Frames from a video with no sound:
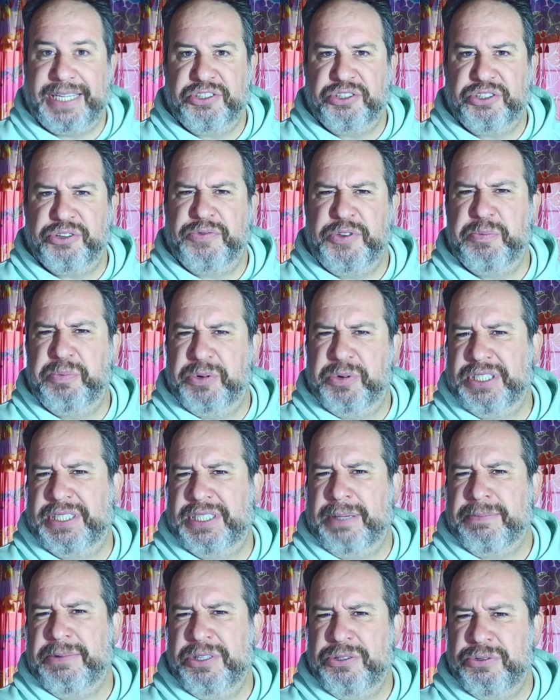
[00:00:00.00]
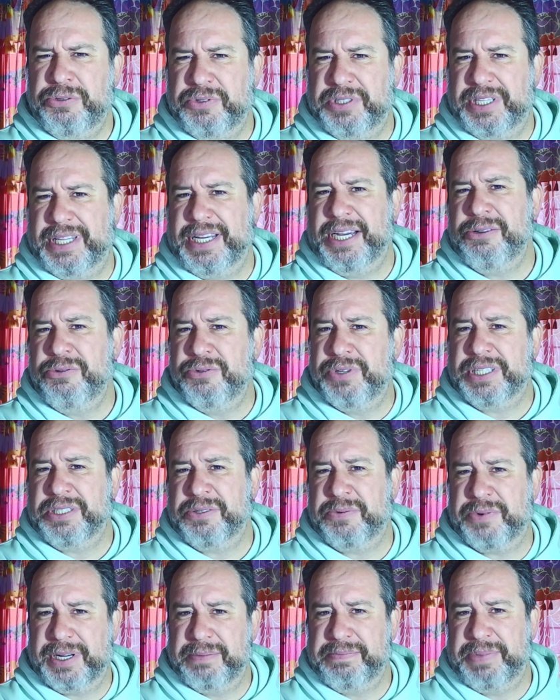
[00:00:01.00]
So if you put someone who's there who
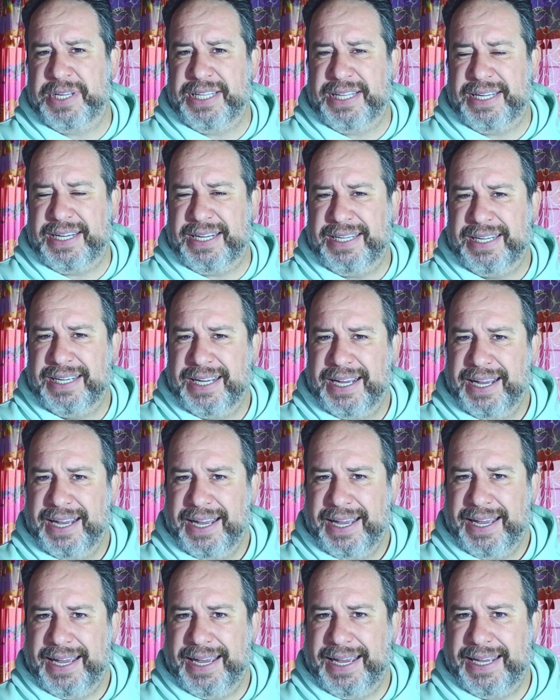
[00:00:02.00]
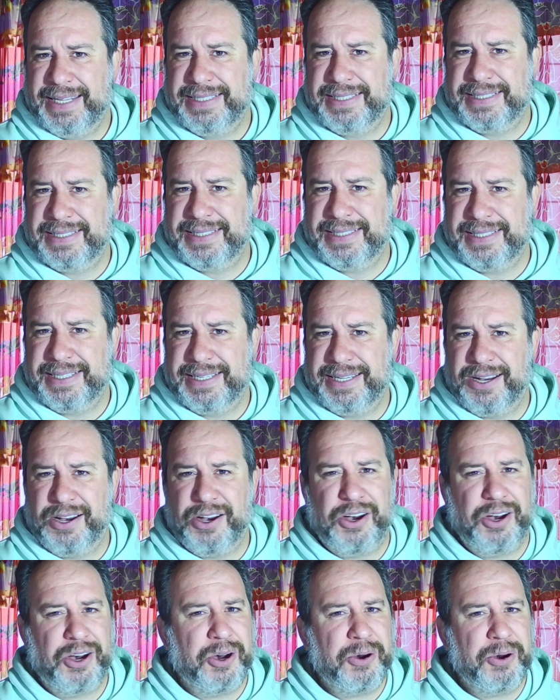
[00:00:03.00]
doesn't want to be there, it's
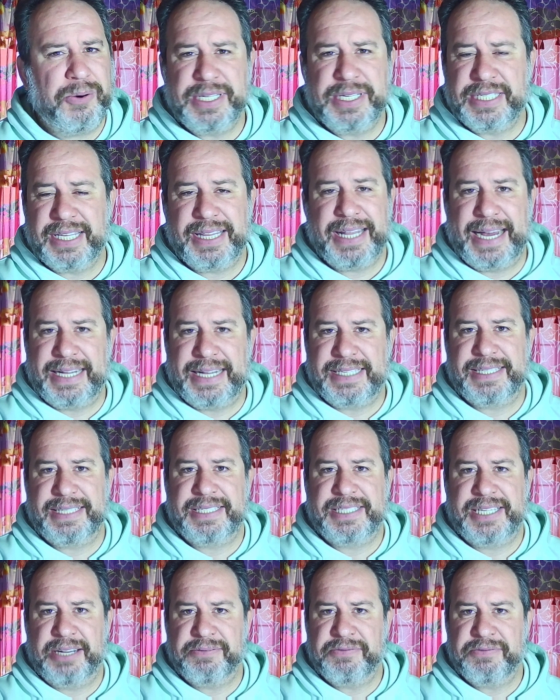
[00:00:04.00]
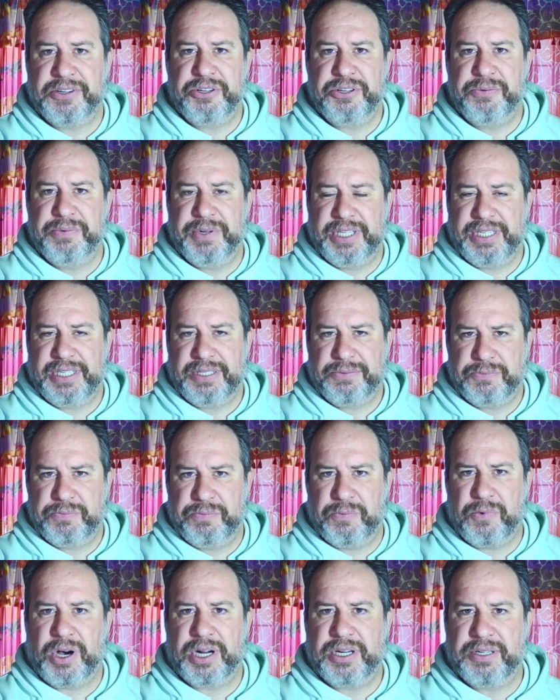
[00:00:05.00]
always a last-ditch effort. You really
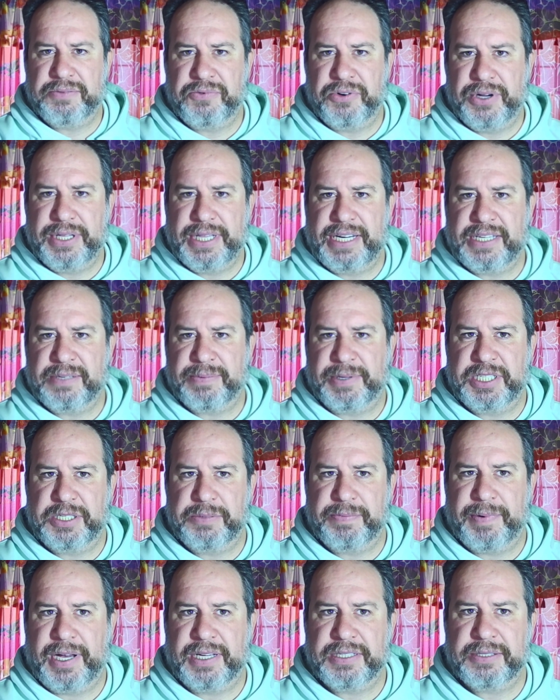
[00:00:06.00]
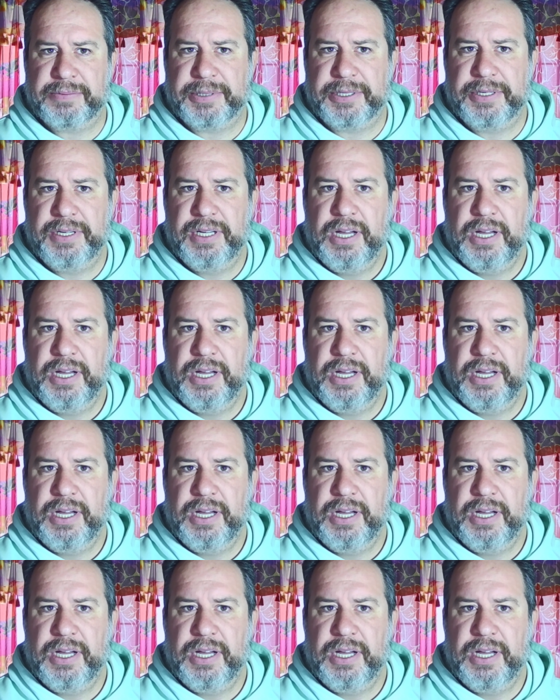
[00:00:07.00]
want to avoid that as much as possible.